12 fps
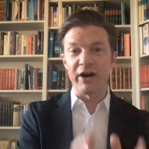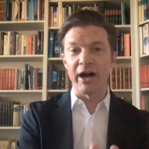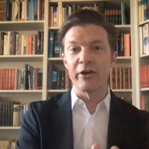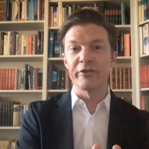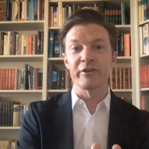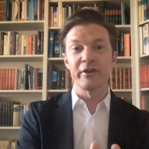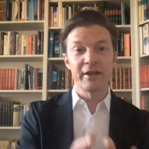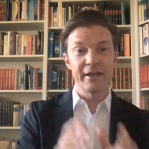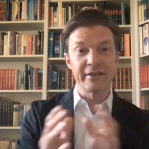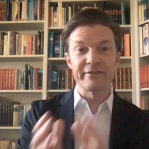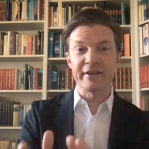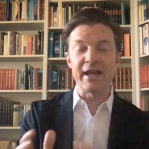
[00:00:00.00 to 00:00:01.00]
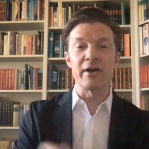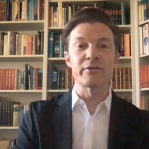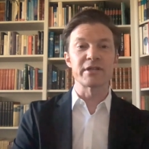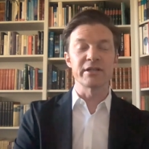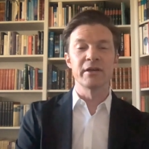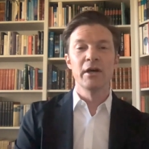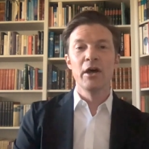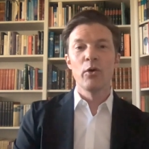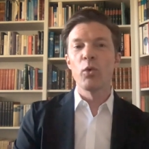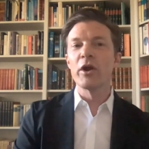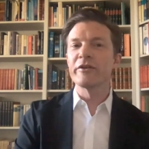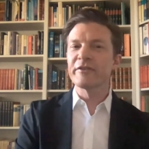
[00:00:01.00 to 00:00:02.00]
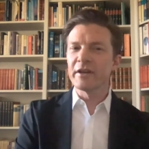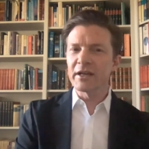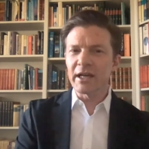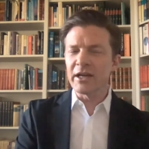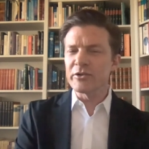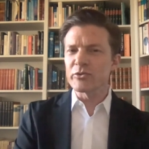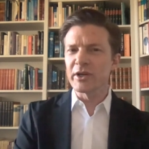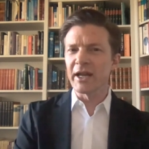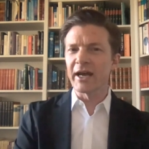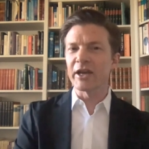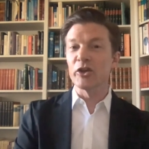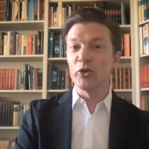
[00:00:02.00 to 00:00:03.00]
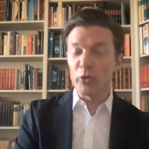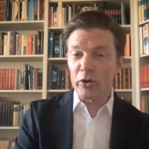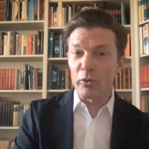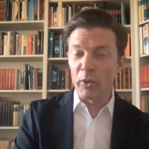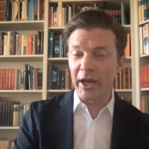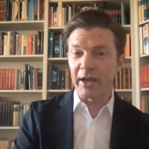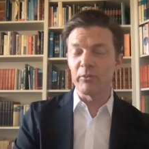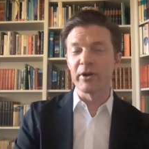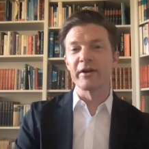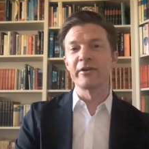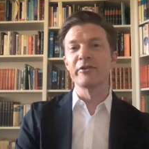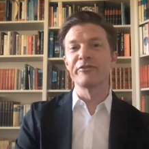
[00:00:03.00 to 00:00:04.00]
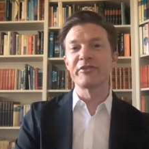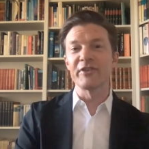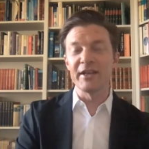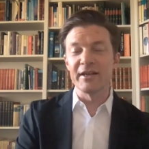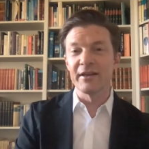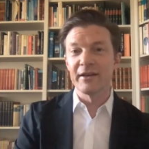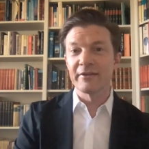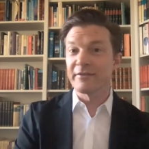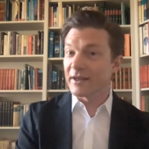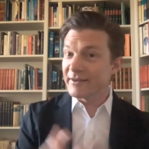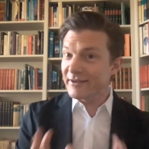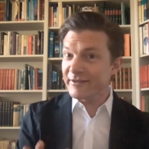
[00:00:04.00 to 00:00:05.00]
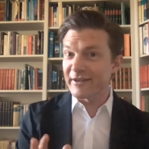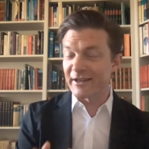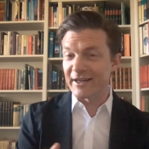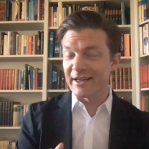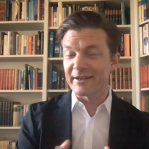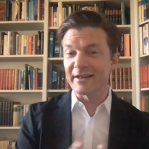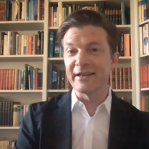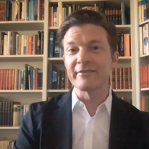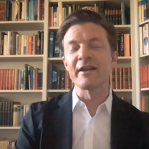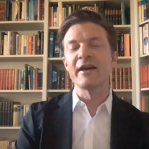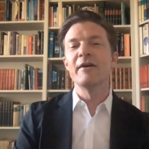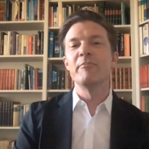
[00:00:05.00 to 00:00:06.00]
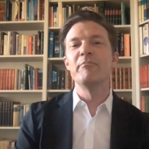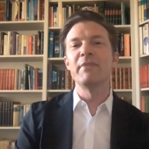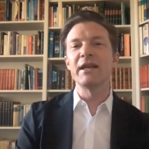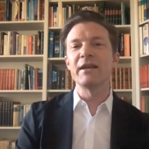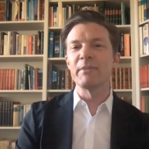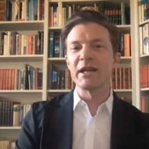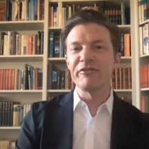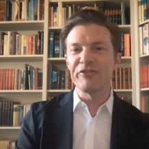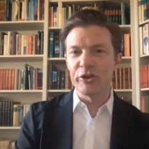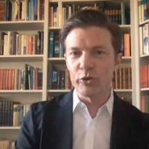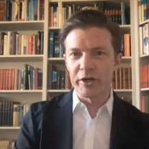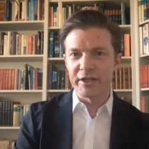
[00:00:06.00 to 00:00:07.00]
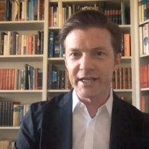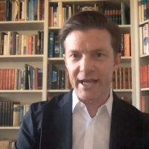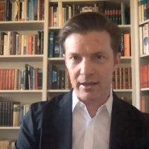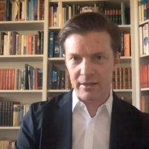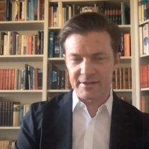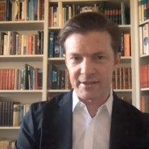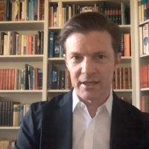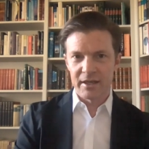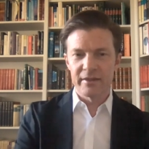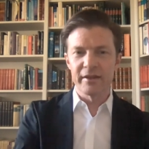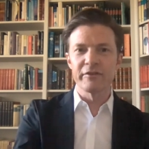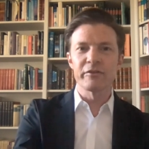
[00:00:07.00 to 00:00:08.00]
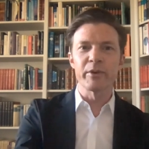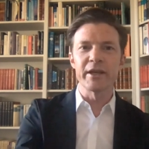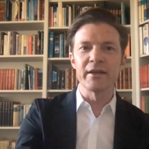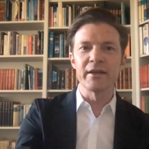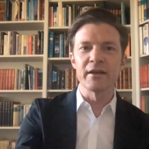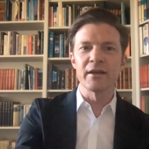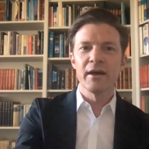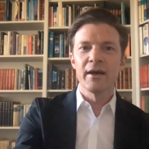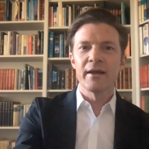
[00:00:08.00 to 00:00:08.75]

the virus is counted. Whereas in a country like Norway, where you've seen statistically at least many, many fewer deaths than Sweden,